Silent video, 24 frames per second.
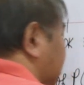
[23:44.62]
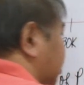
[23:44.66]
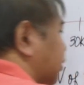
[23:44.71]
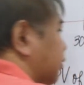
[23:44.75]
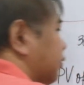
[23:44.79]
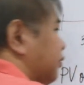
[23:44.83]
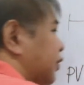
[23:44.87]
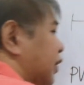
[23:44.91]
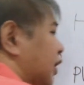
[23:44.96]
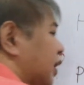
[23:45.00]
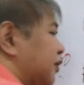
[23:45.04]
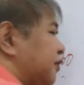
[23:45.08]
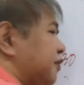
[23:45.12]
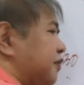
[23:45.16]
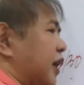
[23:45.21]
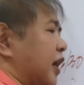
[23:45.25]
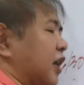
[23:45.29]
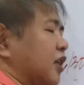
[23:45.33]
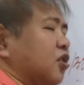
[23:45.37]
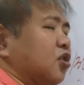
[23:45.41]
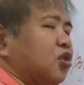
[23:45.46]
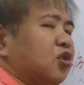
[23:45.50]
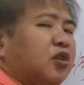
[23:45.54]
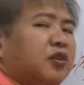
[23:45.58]
of
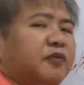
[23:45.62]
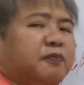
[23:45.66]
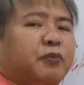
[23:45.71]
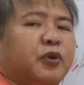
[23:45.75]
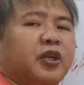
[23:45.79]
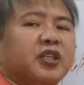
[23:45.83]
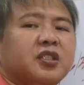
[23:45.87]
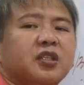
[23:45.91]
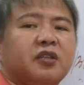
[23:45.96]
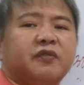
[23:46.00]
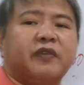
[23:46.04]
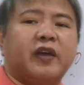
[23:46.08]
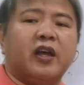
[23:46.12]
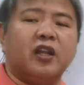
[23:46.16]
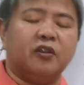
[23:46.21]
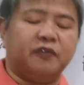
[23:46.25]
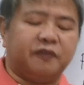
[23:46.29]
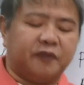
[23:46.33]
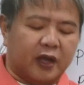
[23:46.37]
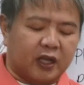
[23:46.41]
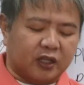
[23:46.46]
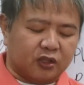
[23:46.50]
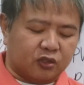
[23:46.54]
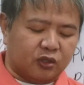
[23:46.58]
present value
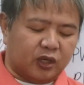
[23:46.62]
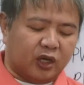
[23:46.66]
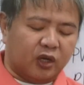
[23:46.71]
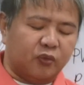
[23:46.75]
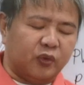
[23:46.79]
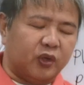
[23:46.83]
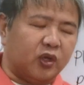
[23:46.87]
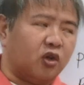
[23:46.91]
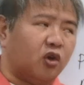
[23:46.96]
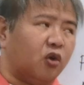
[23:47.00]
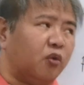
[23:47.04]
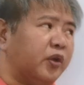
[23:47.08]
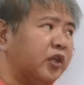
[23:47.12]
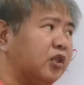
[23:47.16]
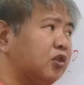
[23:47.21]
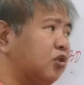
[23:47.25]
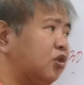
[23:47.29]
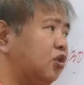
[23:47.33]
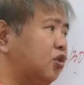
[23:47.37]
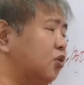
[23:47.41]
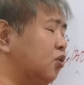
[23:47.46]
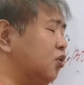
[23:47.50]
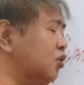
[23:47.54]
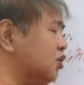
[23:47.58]
factor are we going
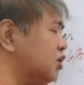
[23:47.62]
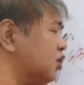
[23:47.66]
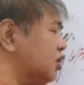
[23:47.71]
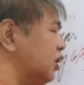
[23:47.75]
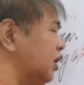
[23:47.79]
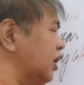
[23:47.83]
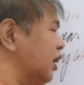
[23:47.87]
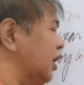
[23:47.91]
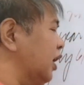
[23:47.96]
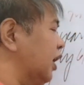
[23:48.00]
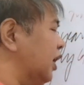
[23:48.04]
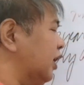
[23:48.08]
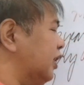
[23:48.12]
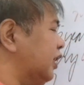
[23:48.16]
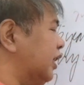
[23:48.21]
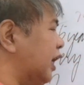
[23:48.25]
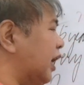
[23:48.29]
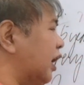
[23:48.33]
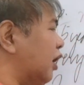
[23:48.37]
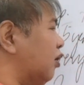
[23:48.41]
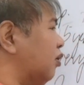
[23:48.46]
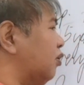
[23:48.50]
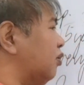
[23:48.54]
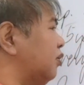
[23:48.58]
to use?
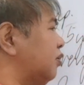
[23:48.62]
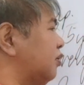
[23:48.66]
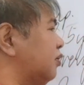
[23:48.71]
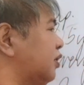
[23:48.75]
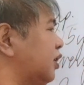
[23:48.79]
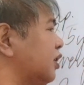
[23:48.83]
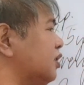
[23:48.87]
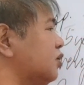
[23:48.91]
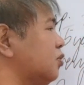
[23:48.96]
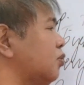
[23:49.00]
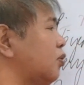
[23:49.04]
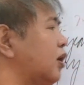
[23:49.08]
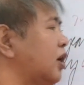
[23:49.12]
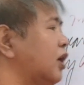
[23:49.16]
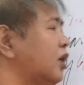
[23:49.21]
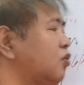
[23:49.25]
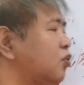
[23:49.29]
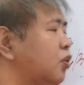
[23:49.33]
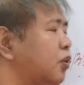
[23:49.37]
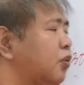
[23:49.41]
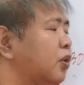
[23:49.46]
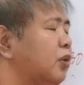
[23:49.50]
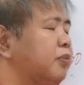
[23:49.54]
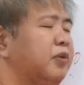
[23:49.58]
Now, this
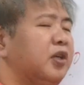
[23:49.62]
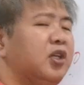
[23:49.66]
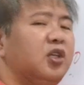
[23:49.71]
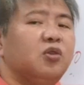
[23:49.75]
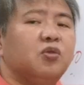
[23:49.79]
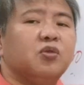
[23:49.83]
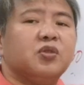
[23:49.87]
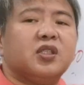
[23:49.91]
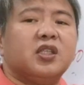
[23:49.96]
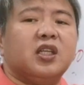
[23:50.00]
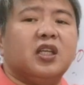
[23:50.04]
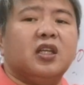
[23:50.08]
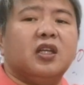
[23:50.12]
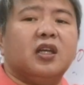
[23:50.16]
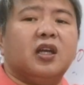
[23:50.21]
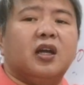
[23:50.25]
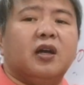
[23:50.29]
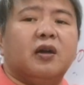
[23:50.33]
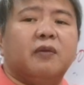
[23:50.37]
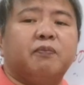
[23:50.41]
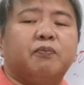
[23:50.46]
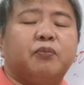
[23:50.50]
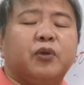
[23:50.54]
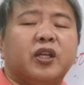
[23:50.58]
one, we will be using
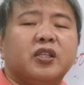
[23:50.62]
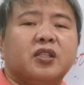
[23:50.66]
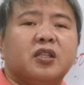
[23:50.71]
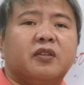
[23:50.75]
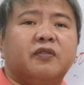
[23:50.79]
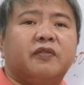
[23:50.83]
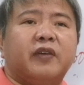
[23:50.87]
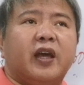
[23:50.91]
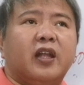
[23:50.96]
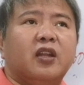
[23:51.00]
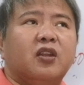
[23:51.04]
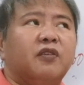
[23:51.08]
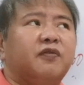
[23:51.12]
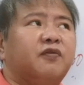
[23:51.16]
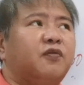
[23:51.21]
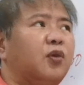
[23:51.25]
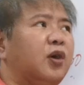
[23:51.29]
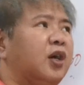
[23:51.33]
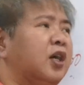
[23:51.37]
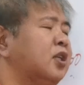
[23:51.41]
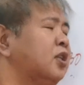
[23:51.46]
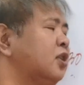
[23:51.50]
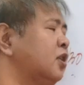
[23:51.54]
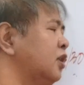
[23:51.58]
present value of
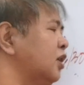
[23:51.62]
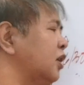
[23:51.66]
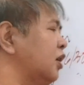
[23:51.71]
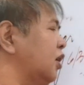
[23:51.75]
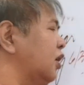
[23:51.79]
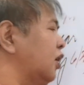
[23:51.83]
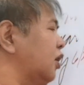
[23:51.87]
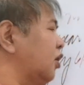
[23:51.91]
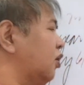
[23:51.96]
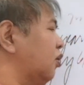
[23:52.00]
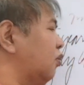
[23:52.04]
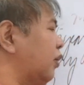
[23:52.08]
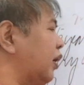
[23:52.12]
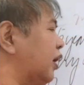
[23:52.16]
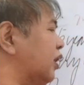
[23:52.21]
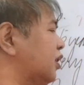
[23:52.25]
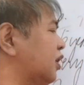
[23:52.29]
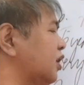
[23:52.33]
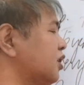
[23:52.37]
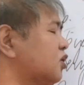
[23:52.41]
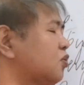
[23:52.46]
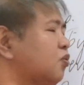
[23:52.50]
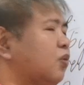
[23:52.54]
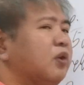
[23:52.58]
1. While
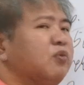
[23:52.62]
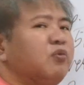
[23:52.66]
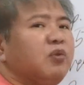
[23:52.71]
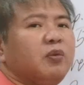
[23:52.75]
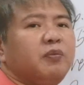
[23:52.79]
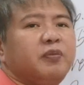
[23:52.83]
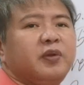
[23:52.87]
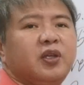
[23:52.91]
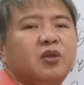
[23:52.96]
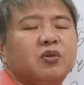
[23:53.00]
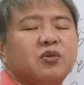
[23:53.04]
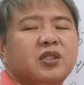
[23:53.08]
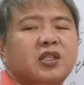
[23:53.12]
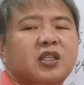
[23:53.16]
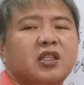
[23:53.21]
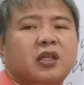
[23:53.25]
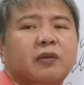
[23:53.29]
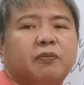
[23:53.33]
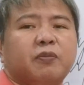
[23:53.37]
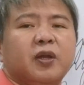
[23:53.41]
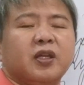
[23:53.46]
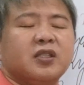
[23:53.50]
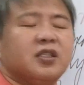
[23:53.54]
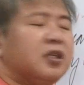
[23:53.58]
this one, we will be using
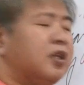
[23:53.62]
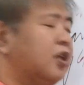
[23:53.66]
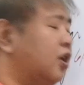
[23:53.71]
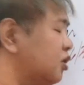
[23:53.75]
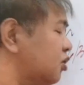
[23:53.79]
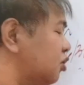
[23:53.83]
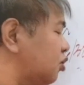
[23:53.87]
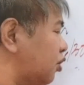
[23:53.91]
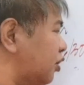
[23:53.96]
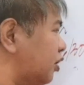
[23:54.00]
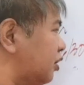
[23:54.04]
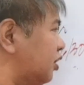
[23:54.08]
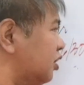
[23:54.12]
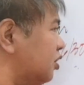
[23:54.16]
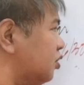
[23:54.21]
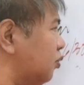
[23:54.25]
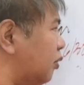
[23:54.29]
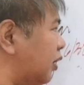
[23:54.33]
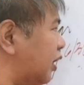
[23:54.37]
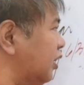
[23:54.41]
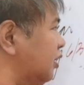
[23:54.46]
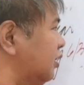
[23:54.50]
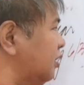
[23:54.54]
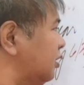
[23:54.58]
the present, this
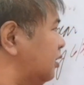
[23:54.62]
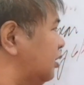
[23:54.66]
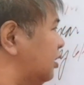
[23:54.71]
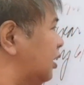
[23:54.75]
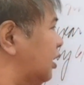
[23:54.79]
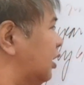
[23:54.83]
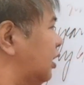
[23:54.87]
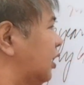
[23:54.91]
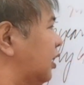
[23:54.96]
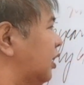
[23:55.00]
one.